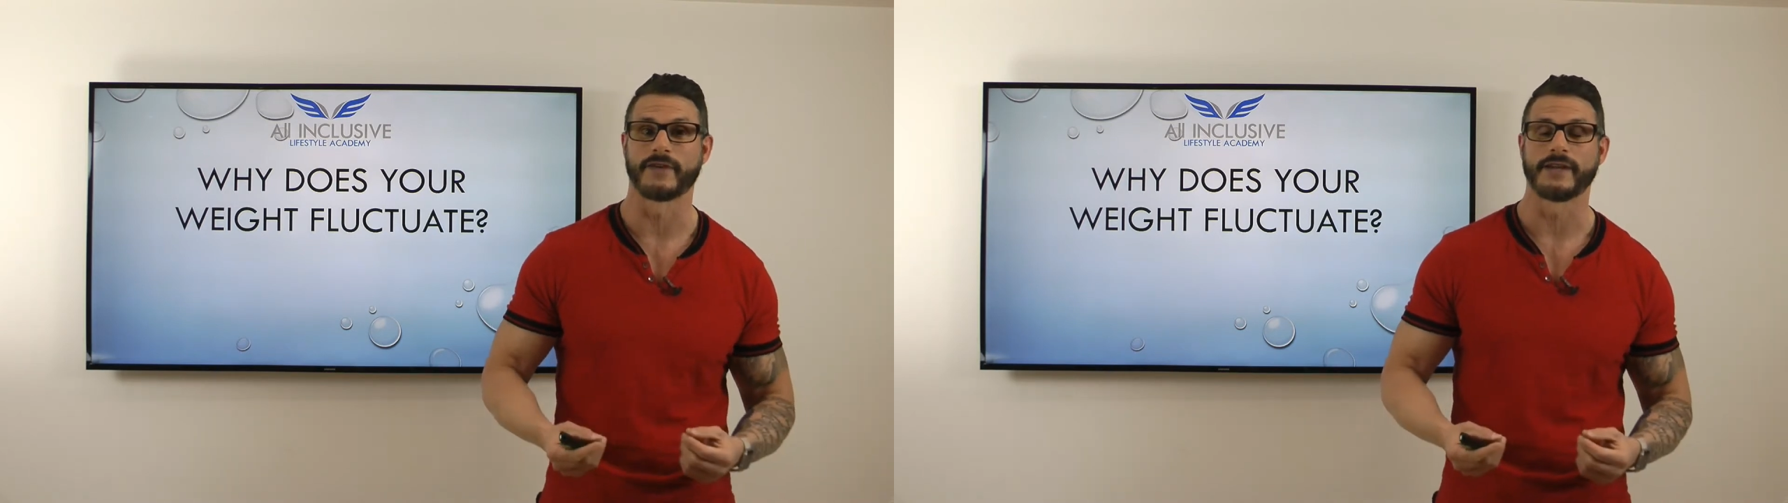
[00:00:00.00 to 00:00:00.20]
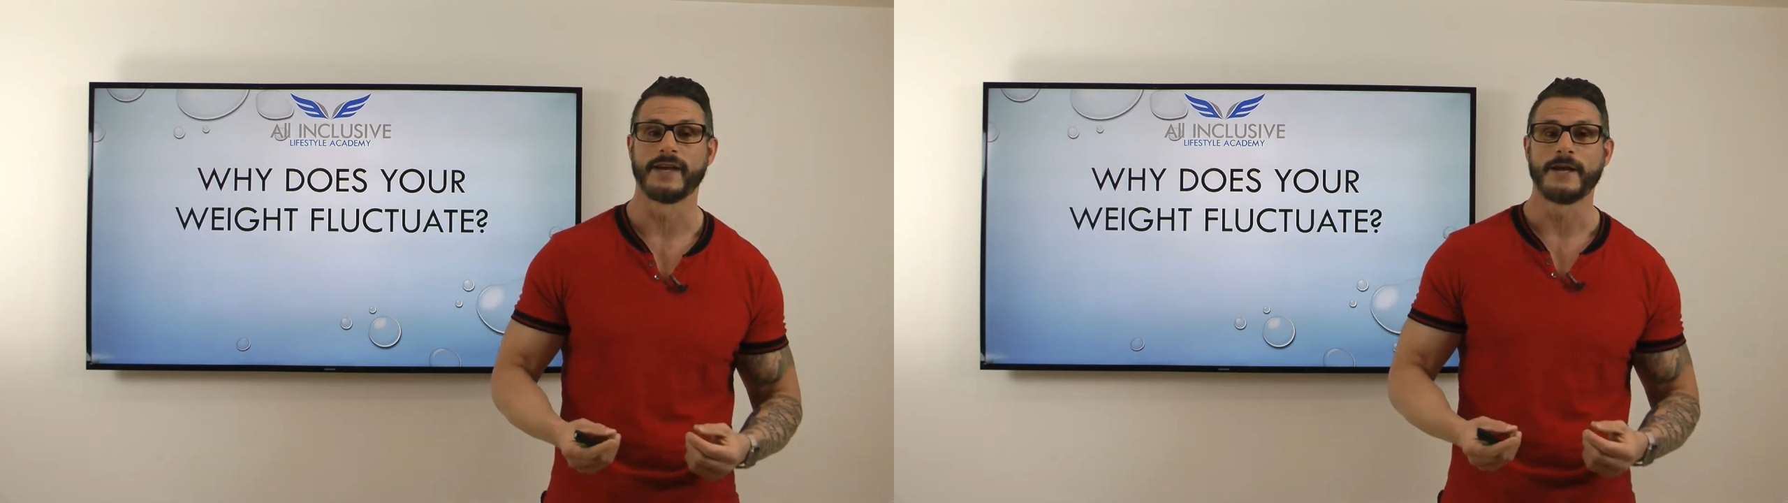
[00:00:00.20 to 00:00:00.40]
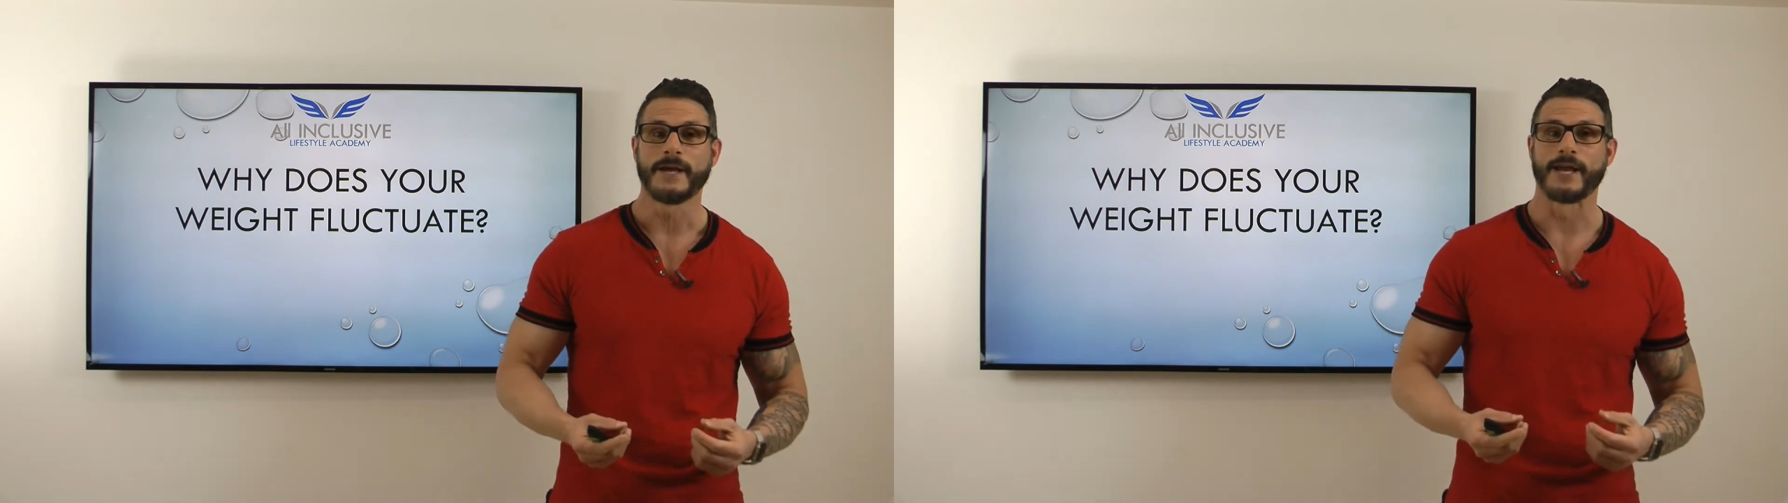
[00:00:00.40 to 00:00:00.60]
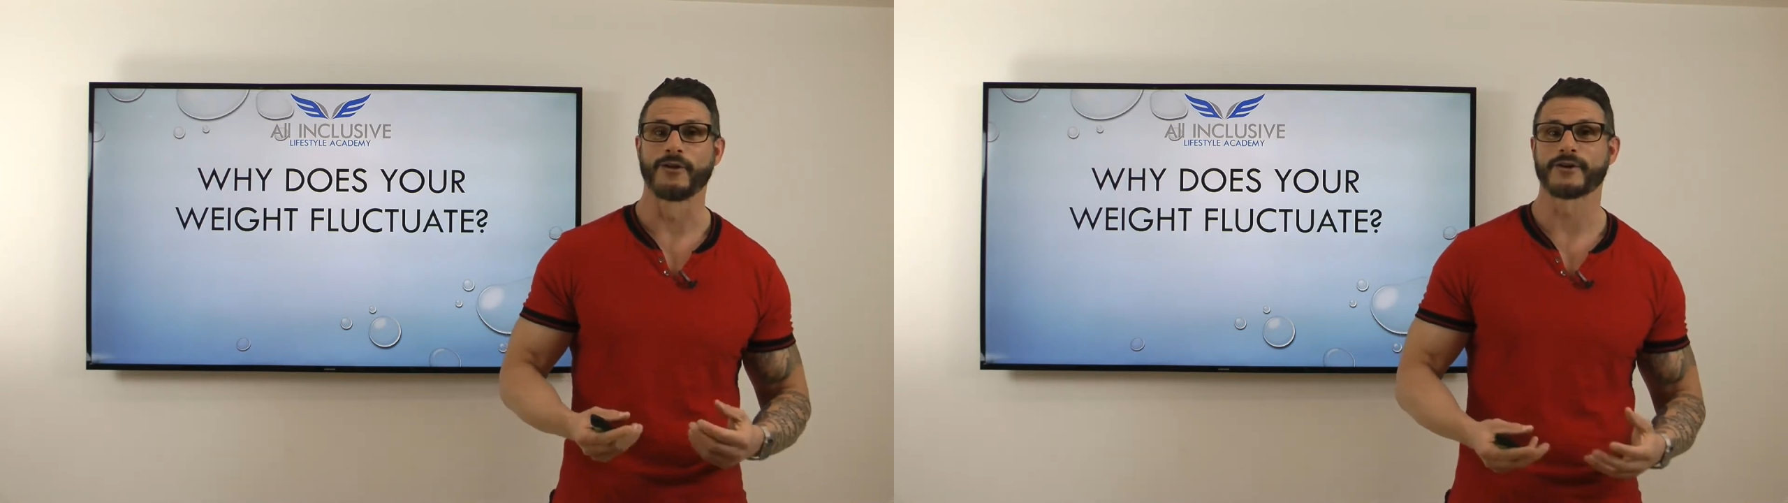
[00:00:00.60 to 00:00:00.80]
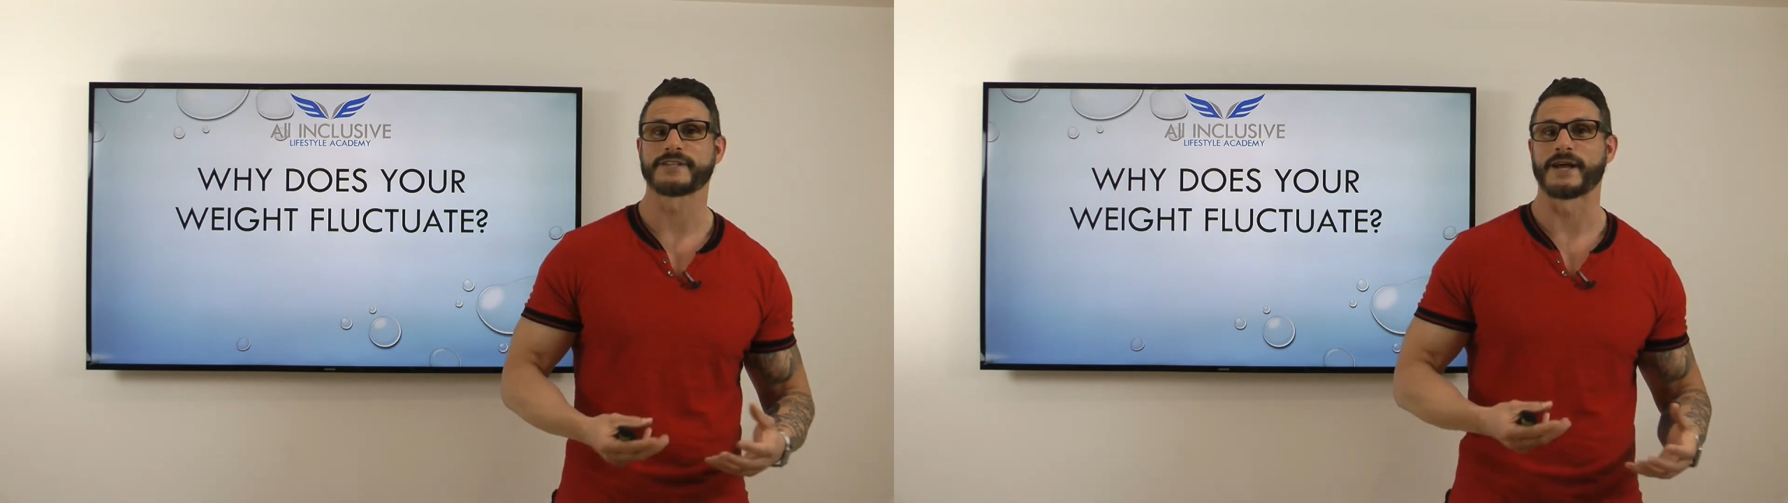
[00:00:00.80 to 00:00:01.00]
It
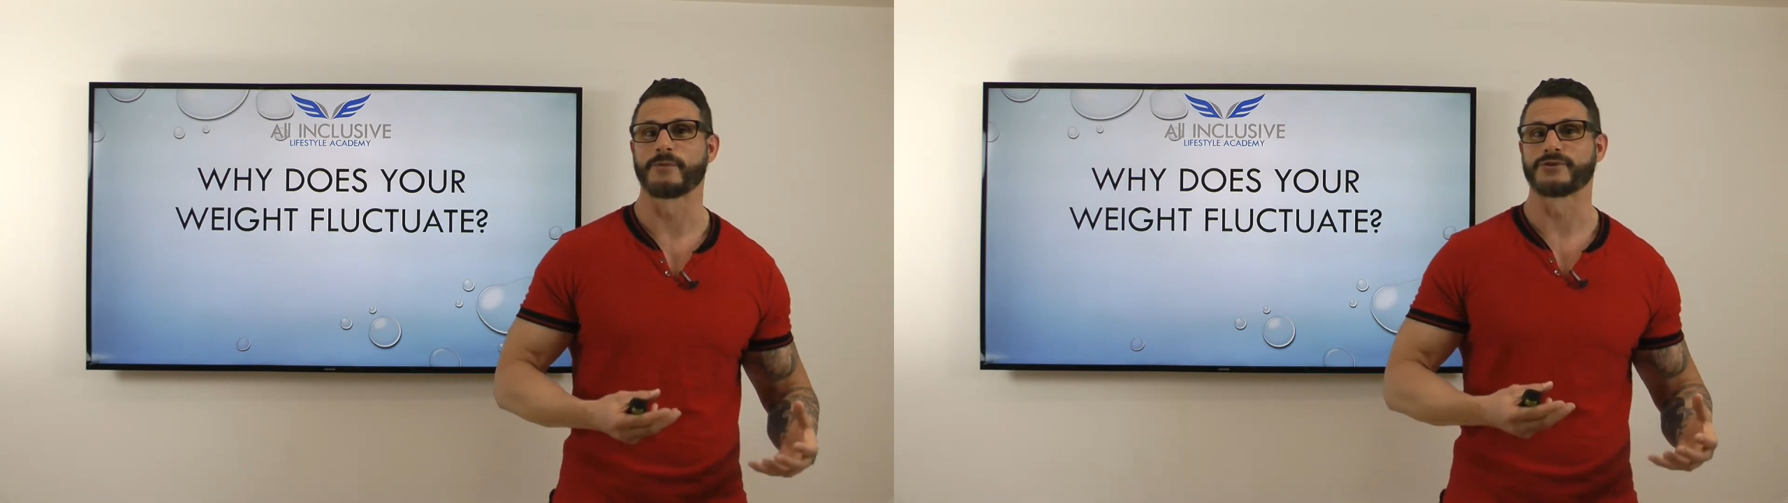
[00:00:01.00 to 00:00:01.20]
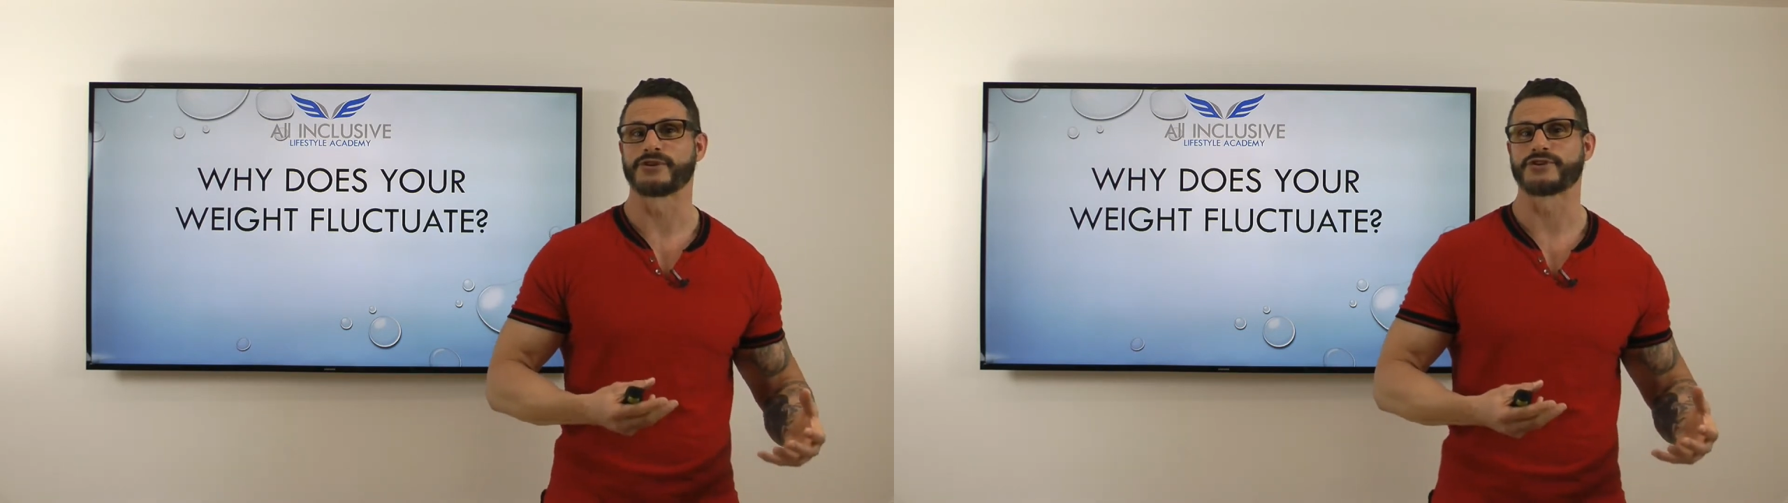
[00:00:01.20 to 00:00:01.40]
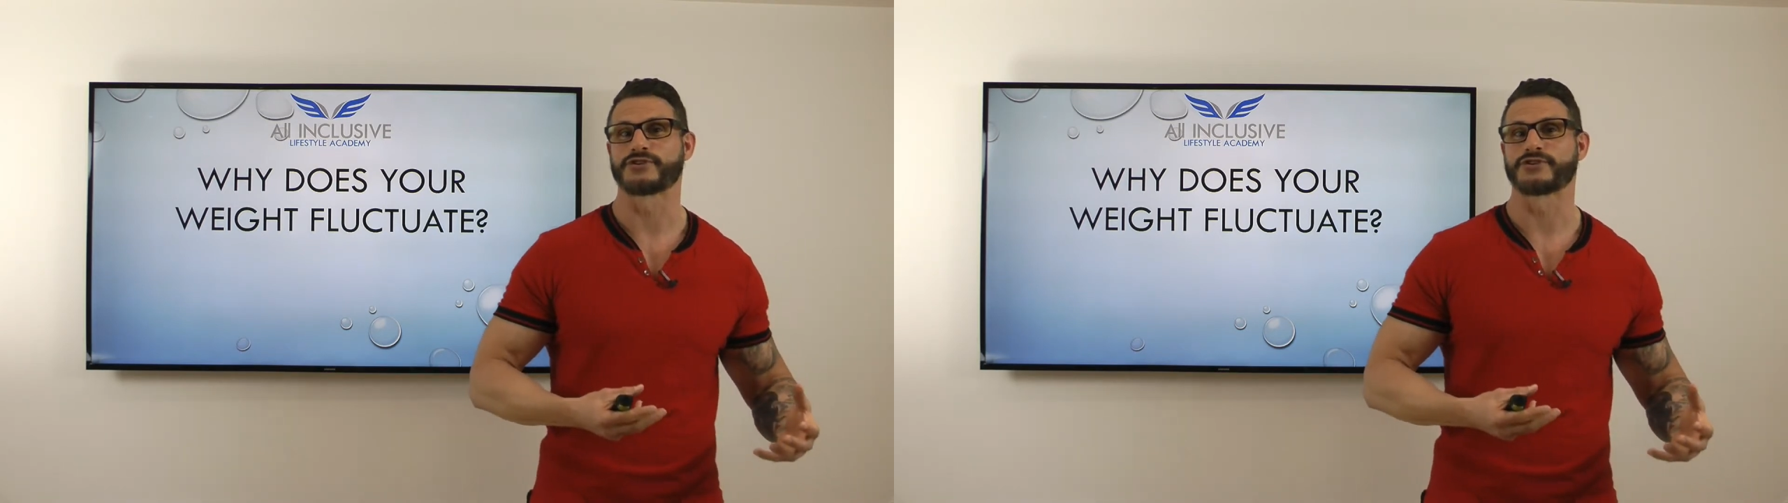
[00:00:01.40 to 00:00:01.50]
looks like we're just